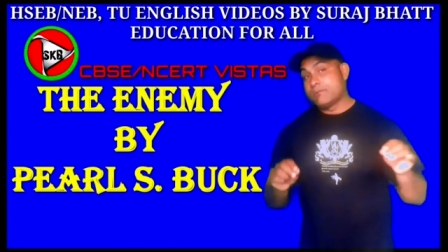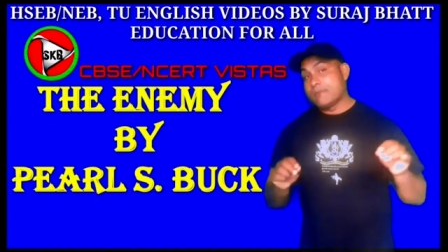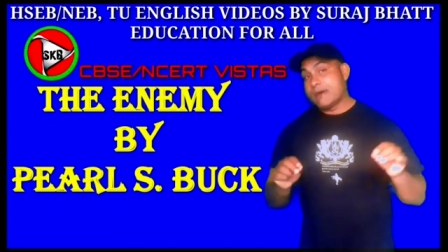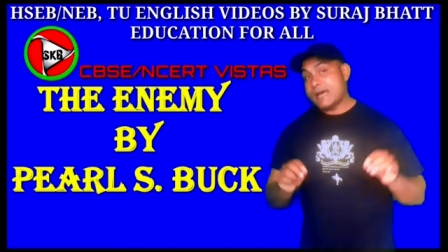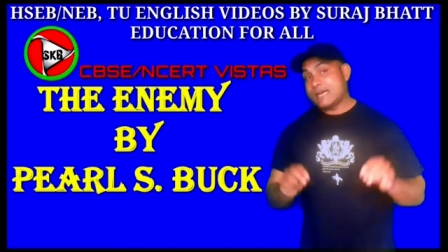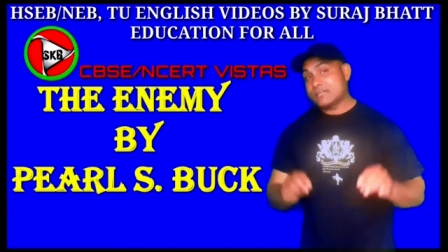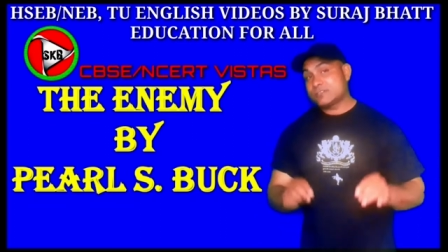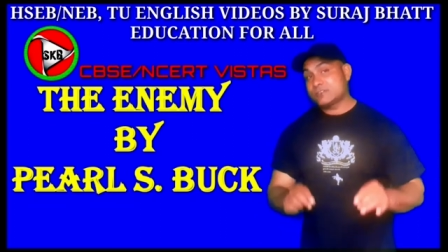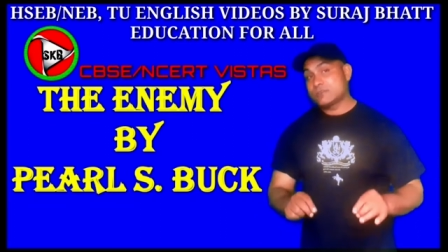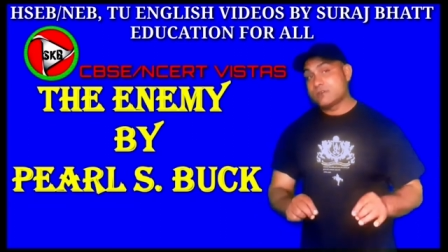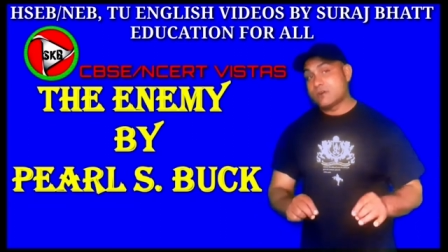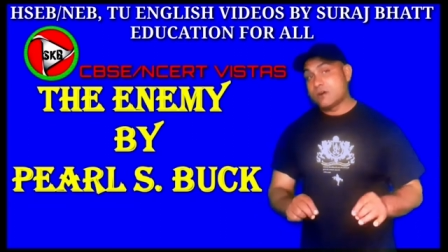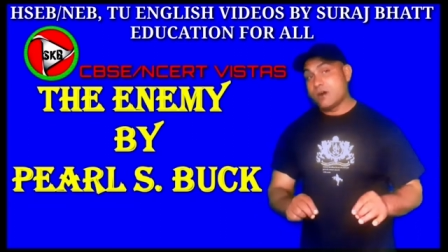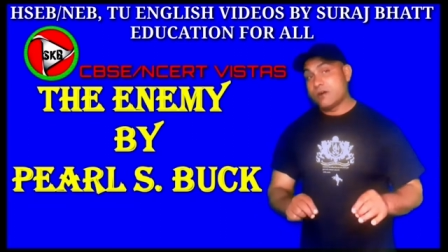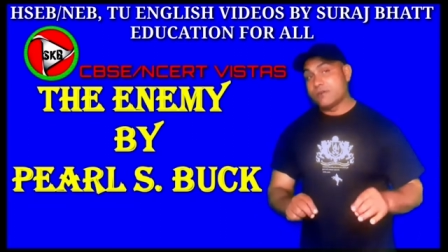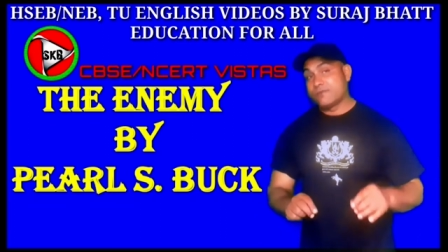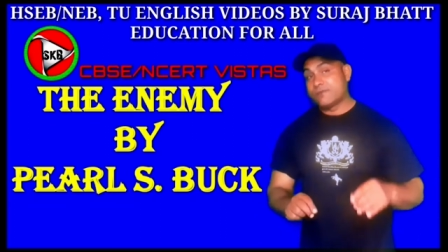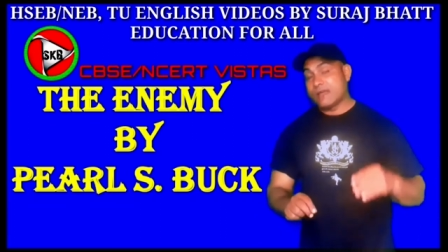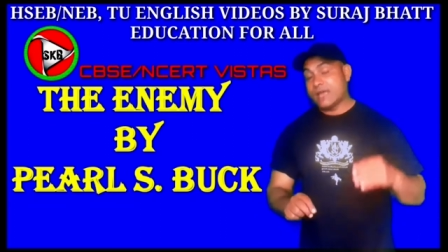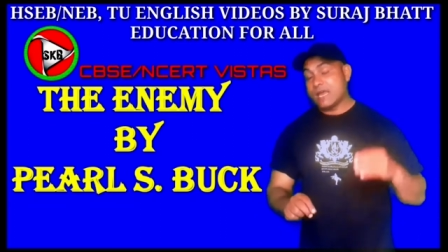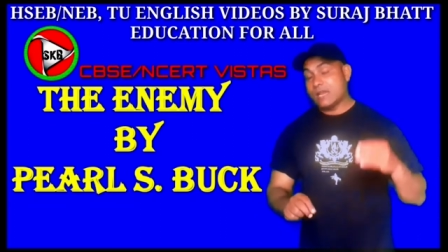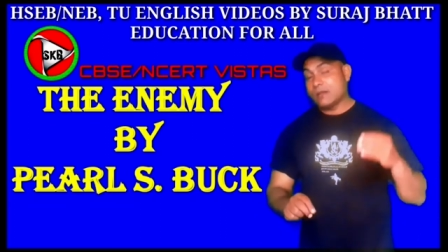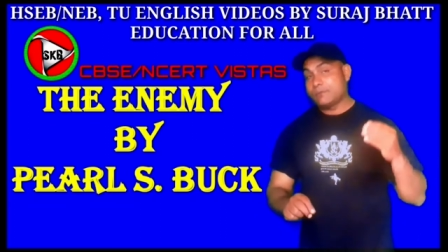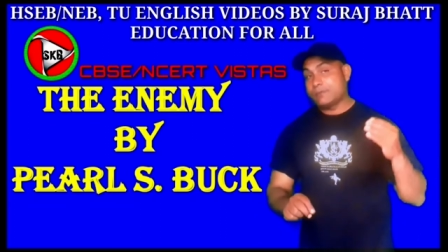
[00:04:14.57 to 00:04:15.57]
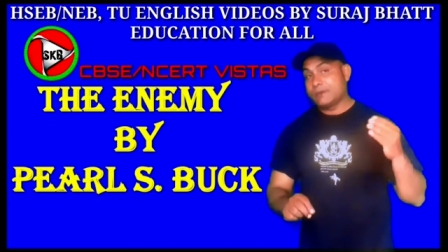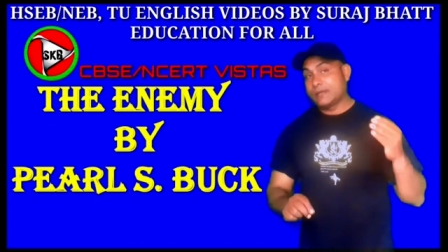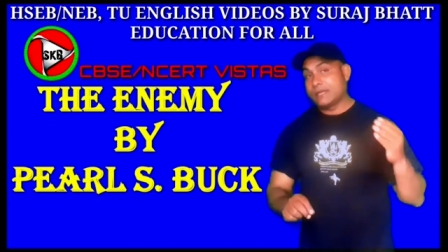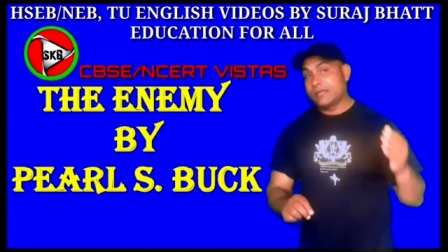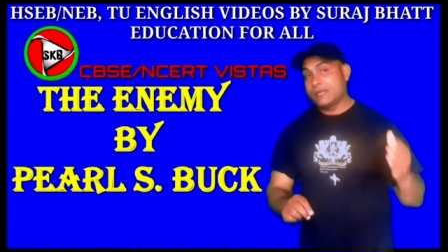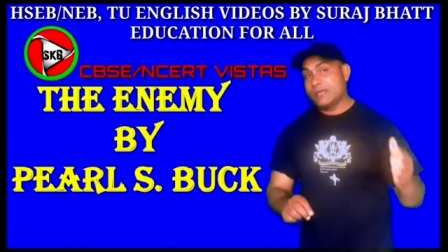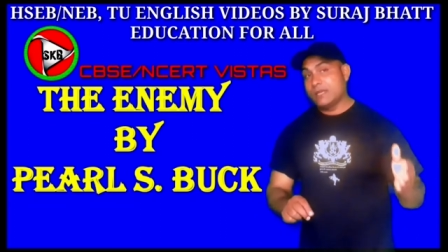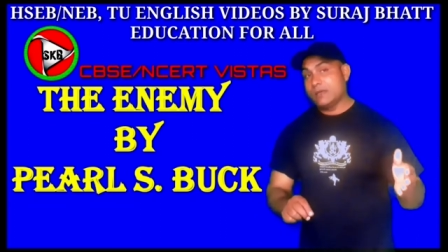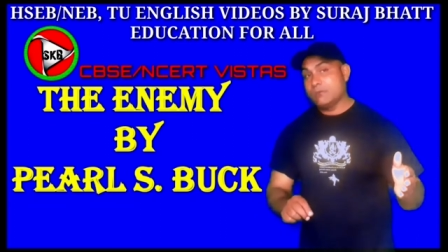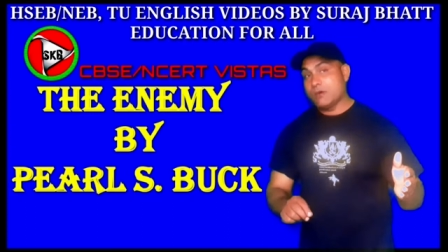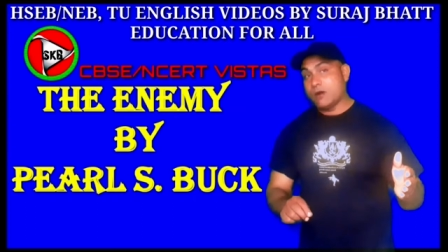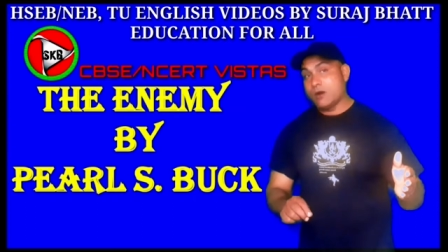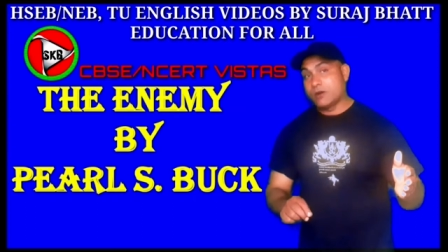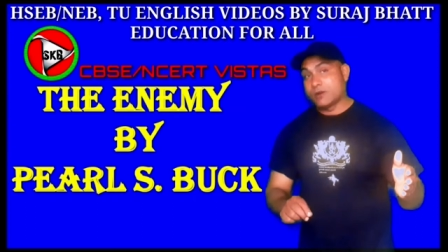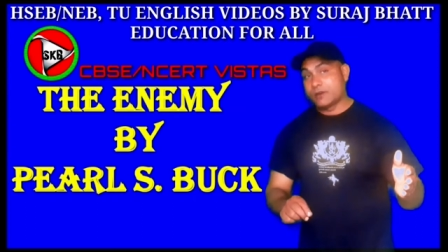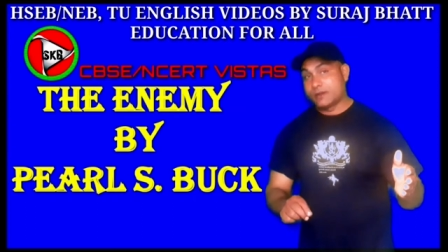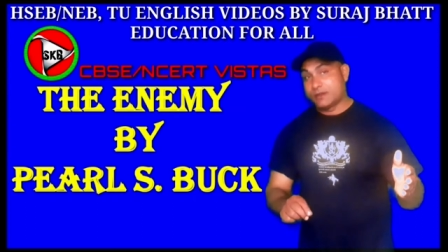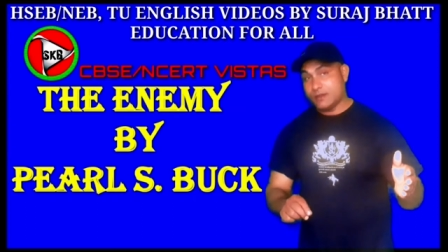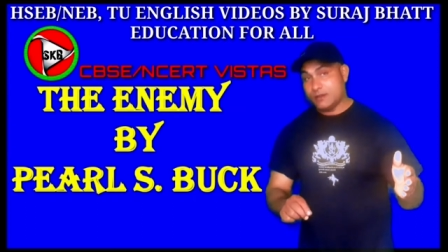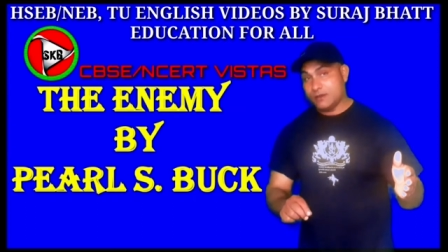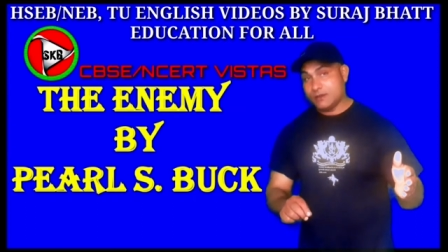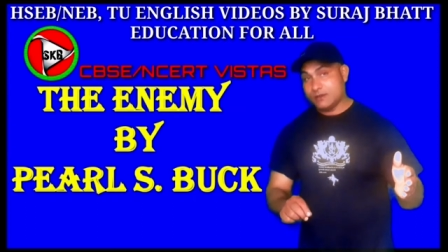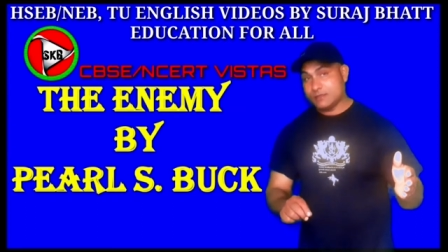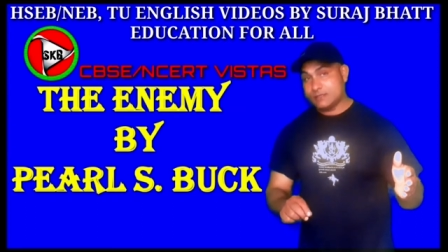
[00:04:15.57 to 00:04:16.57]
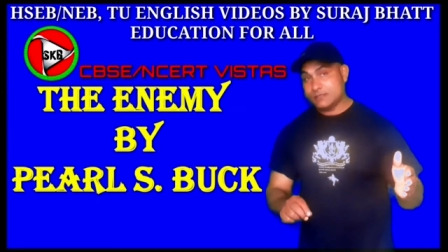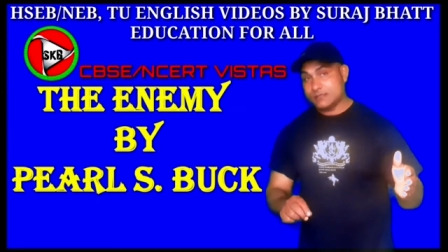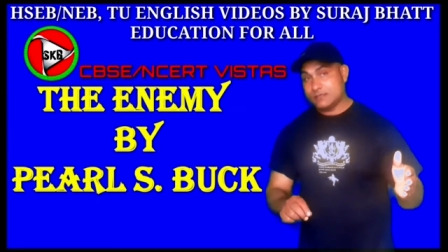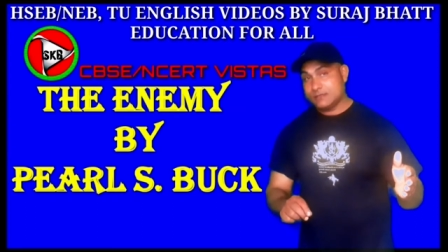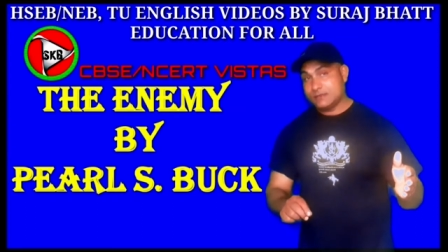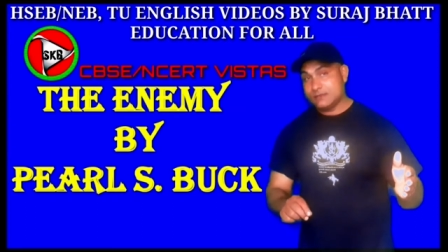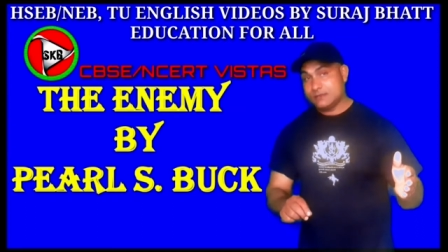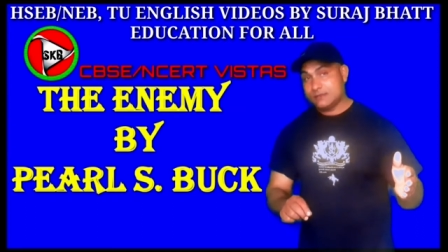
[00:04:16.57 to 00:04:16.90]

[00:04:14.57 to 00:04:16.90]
matter of helping him or not.